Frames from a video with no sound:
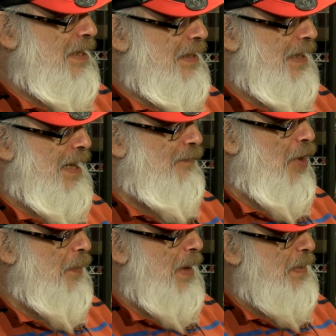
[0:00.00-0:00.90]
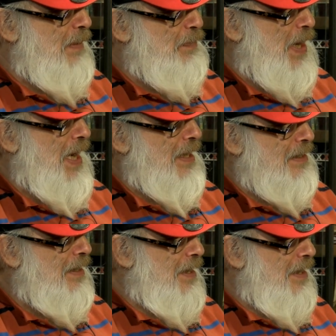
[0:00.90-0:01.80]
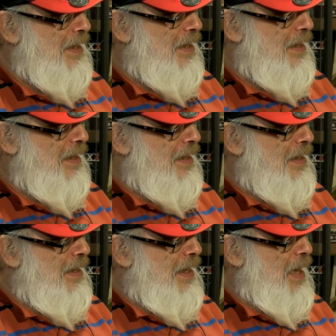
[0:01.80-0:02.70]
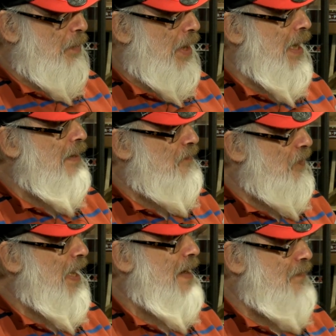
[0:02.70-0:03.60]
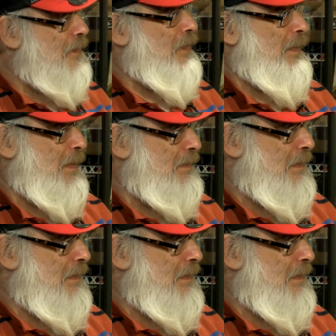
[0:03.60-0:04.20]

that have mm-hmm. already been picked, and we're getting flavor from them.